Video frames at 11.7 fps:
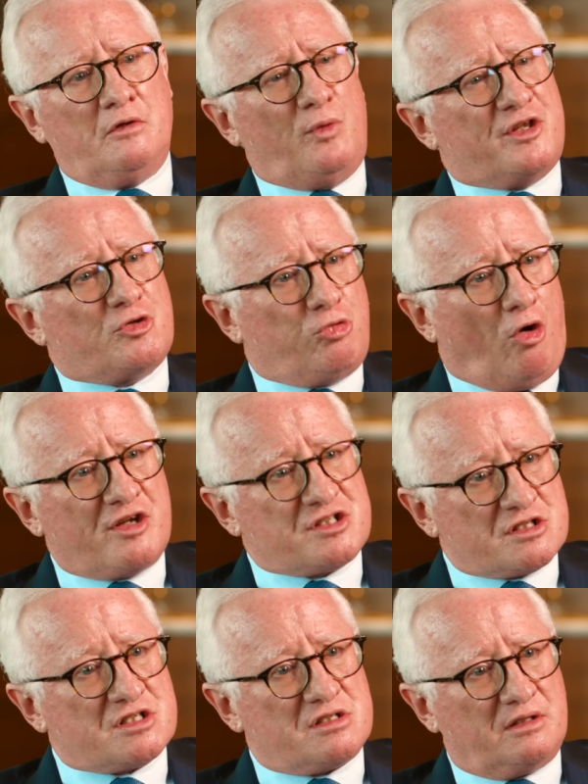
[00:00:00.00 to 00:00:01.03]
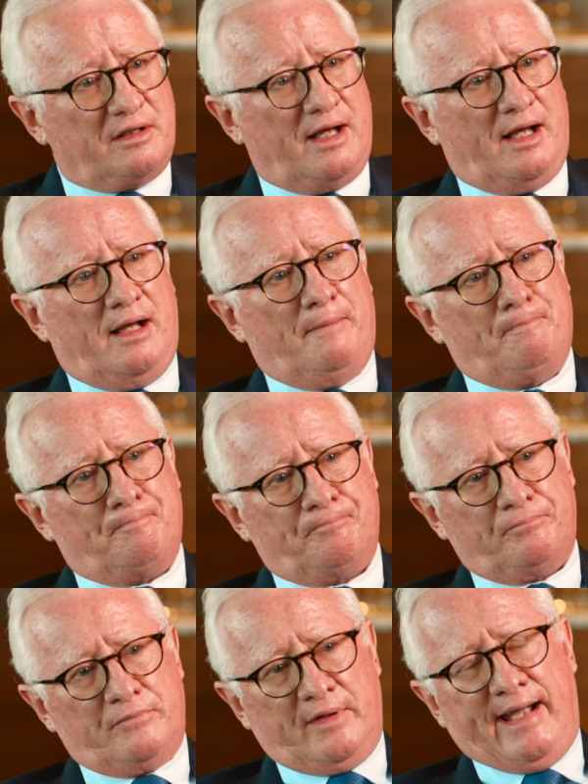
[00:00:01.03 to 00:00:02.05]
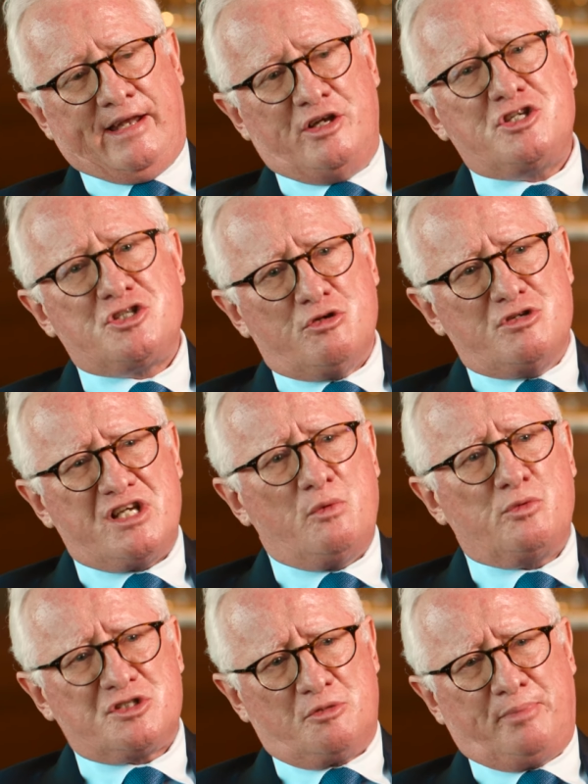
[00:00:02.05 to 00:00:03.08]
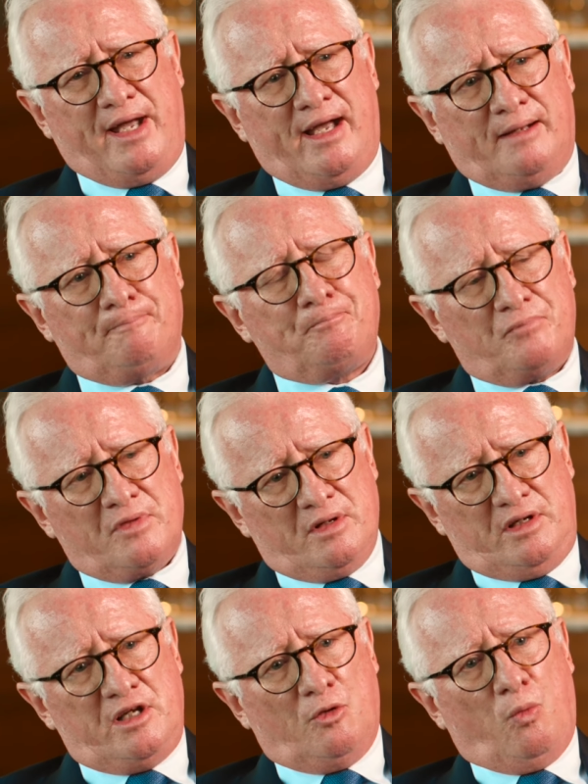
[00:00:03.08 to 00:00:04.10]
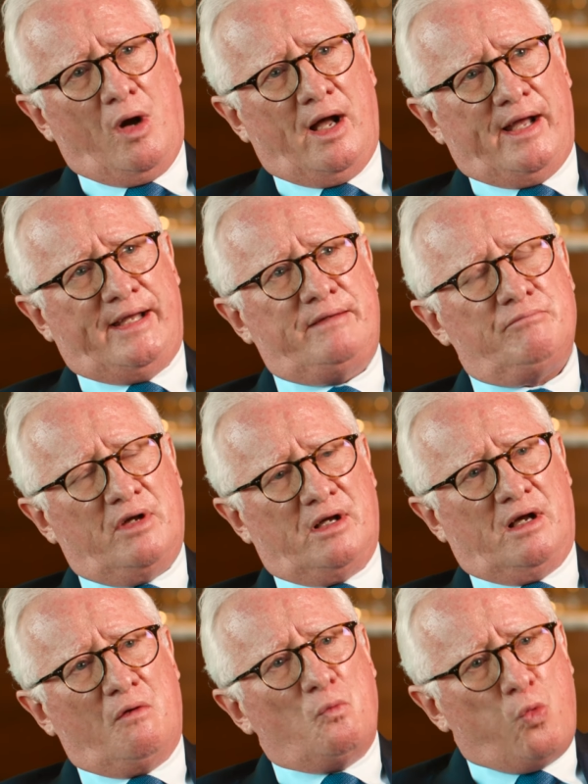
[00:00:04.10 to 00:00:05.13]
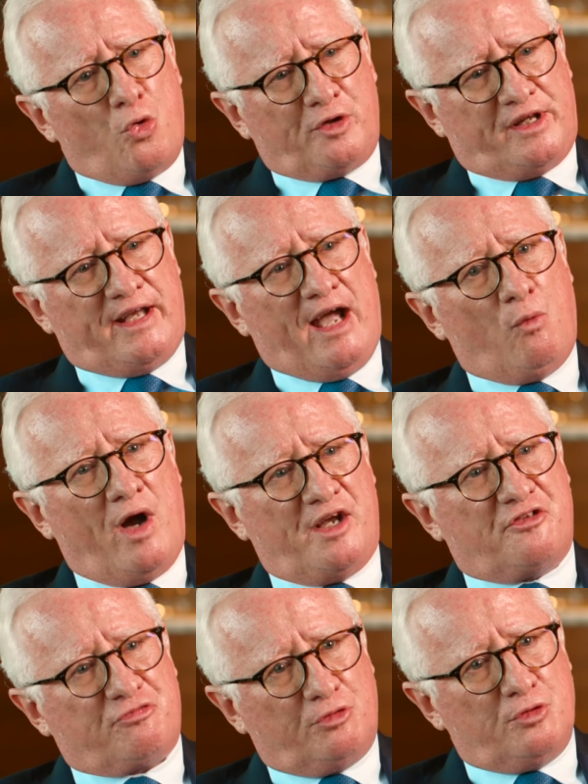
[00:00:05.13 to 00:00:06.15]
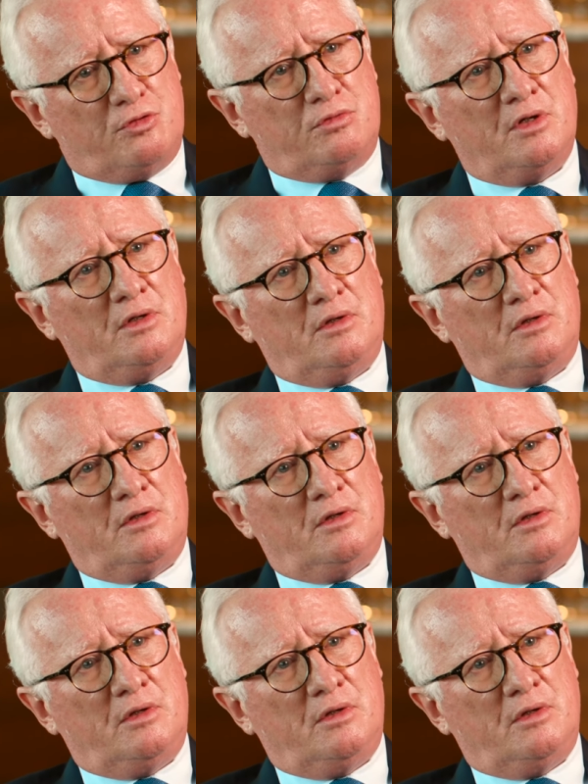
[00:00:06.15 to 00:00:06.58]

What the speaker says: with crisis and issues. It was about, in a way, working our way through,